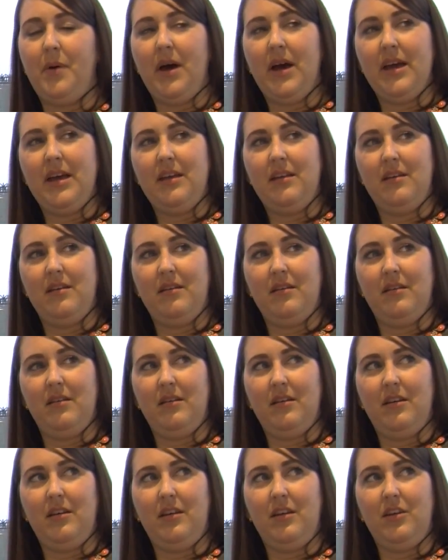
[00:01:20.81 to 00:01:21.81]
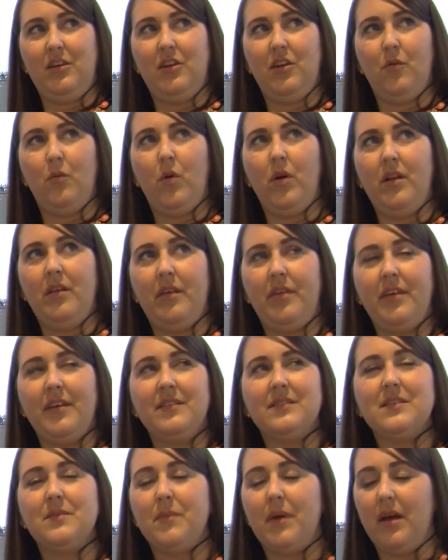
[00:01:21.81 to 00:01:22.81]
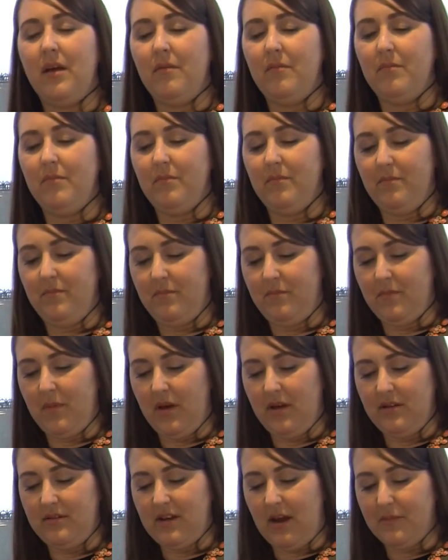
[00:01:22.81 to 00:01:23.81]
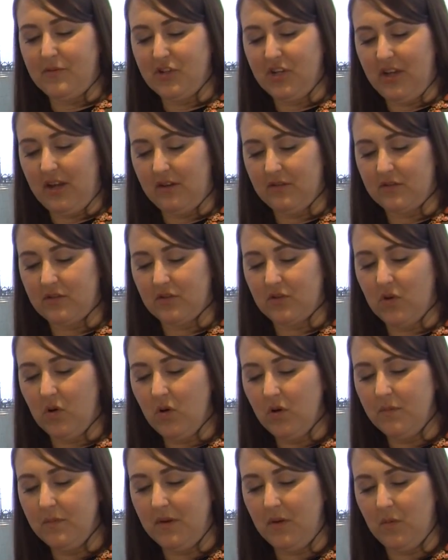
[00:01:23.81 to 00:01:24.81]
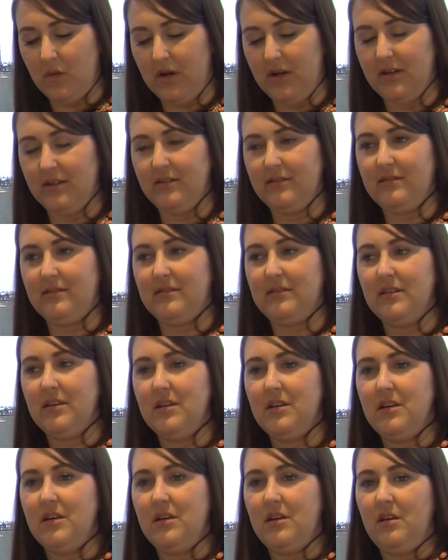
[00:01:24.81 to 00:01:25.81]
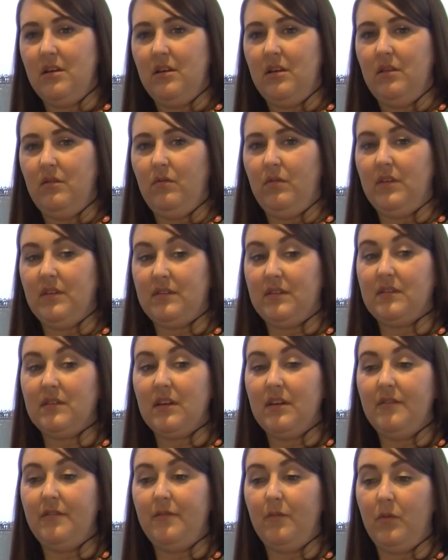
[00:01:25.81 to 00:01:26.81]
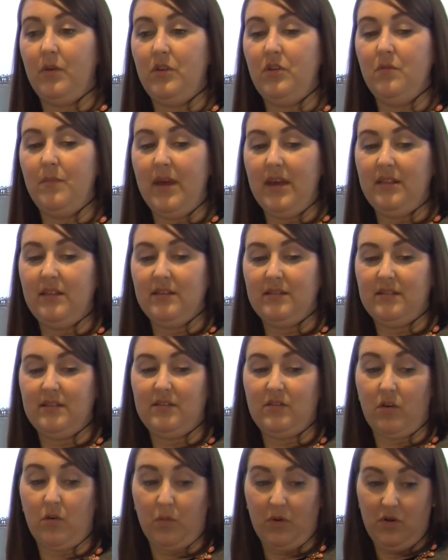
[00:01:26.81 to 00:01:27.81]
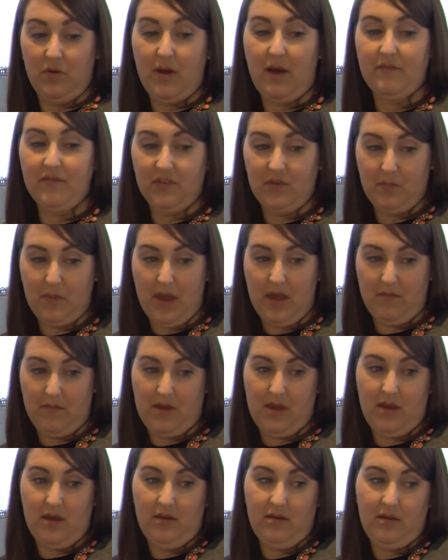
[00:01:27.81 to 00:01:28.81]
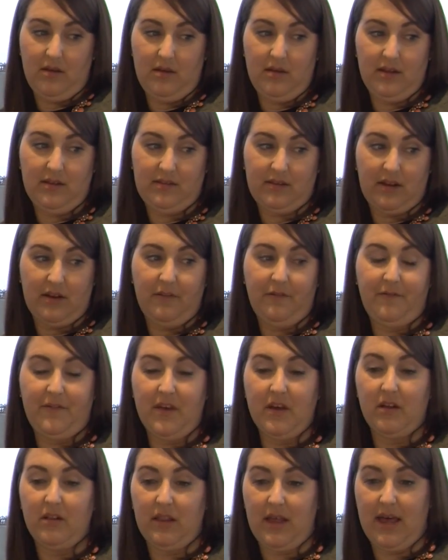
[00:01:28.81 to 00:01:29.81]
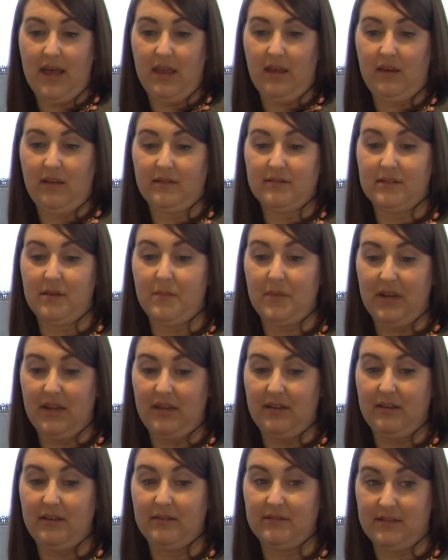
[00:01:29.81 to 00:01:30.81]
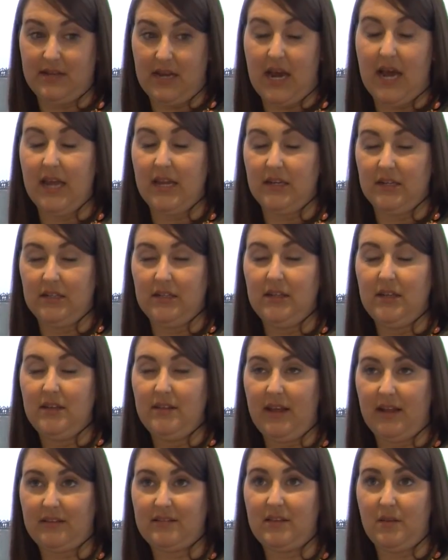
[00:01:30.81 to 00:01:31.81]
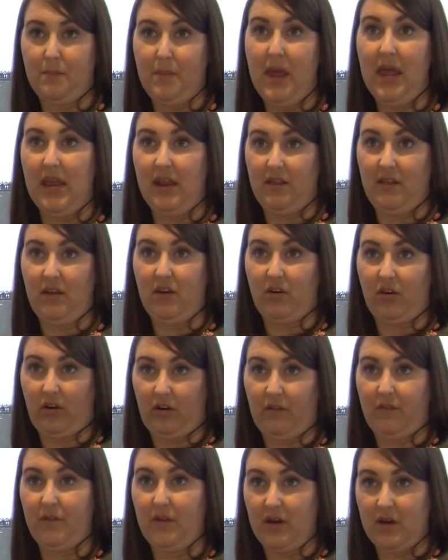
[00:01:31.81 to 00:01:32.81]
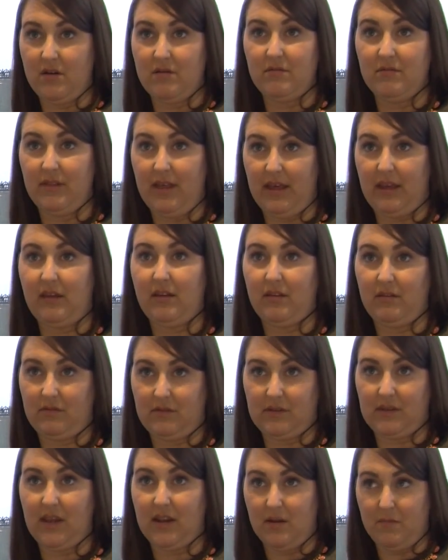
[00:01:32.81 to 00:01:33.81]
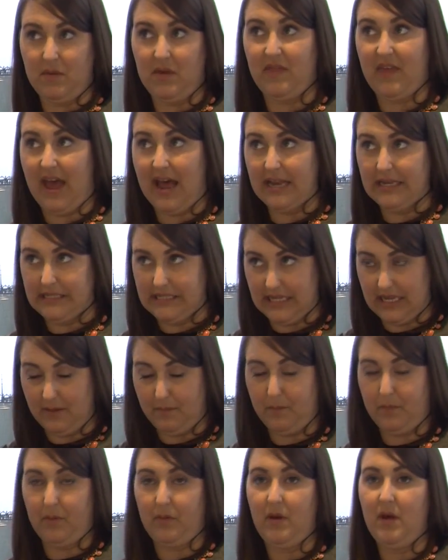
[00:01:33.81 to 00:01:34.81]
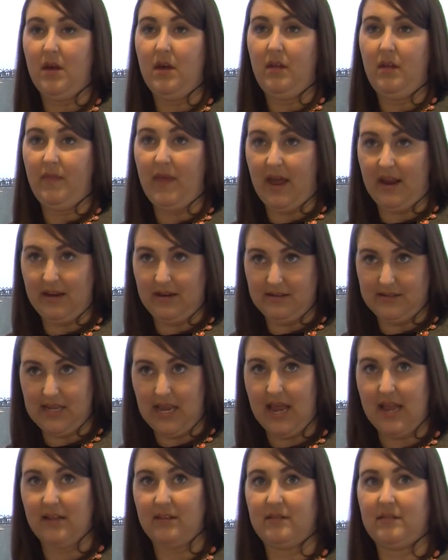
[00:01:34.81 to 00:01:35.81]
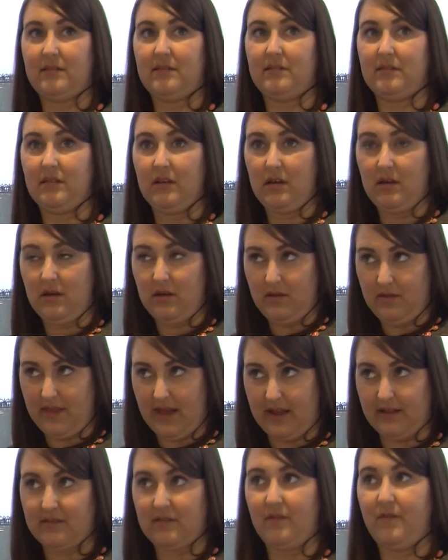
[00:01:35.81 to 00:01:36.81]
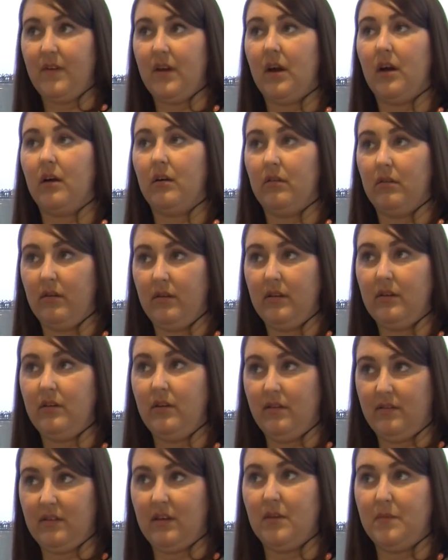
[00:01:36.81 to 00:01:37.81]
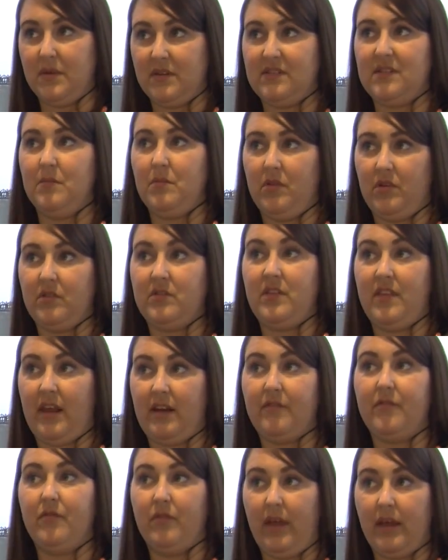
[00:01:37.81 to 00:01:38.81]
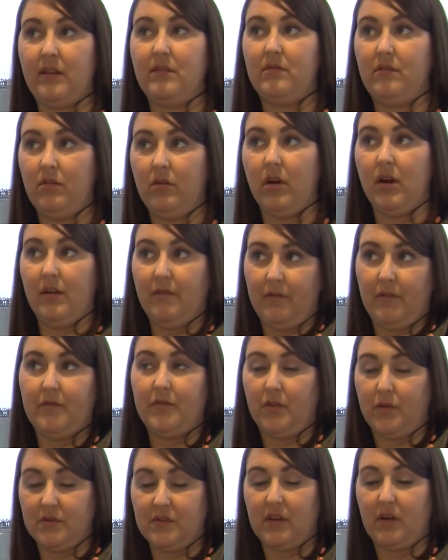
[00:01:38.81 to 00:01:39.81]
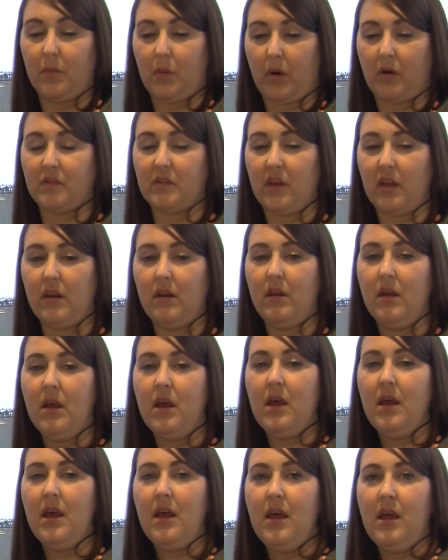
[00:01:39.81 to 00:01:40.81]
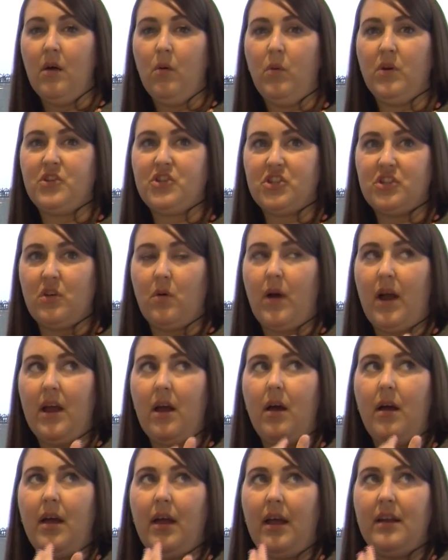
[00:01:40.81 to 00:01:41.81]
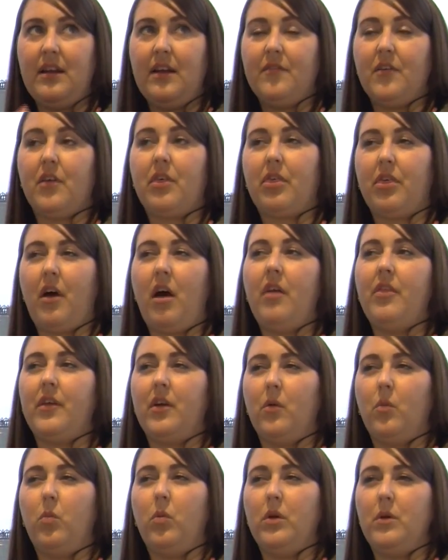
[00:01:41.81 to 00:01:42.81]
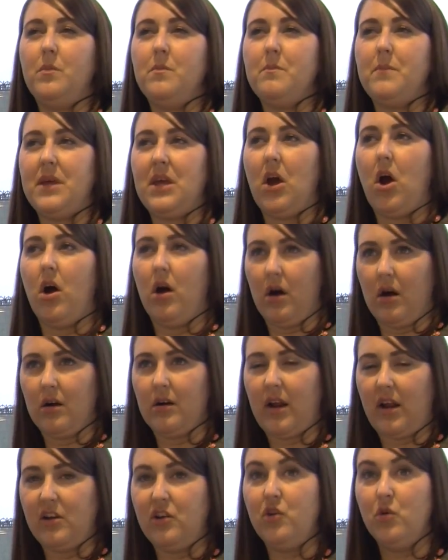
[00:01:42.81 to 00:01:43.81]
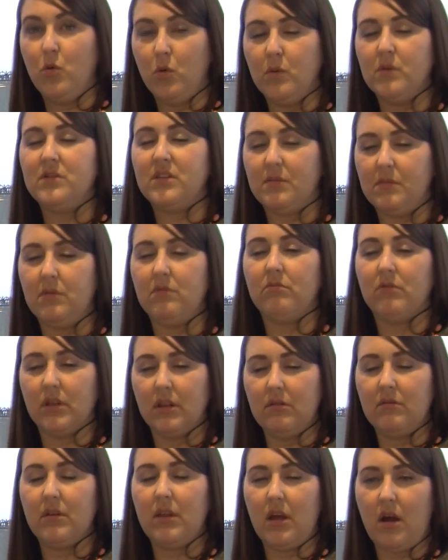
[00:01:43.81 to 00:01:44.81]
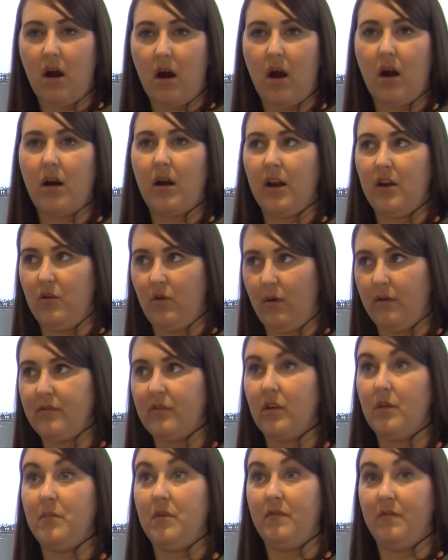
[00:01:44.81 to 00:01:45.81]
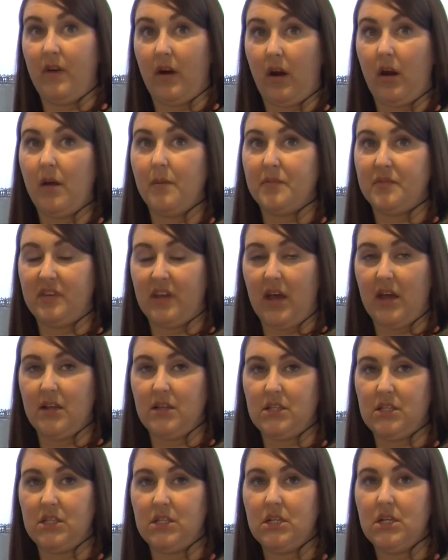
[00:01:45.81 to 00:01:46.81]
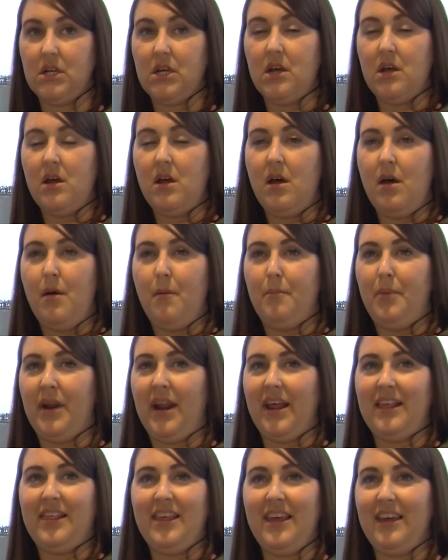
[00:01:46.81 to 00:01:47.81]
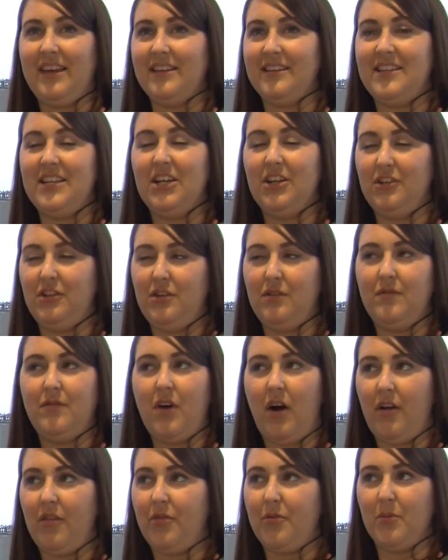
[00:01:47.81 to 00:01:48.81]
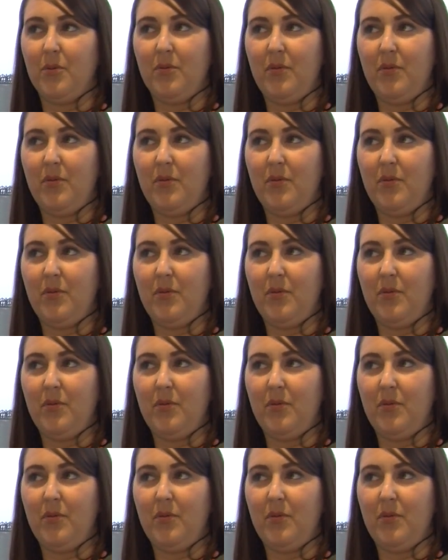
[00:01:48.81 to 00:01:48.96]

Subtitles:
But one of the things that my adoption counselor told me was, this is gonna, when you make this or when you have this baby, it's gonna feel like somebody has died. That's the pain that you're gonna feel. Like, it's gonna be that deep, that intense, that severe. It's gonna be similar to that of like grief of losing a person. So I never thought that it wouldn't be hard. I knew it was gonna be really, really hard. I knew I was gonna be very upset. But I think until you've gone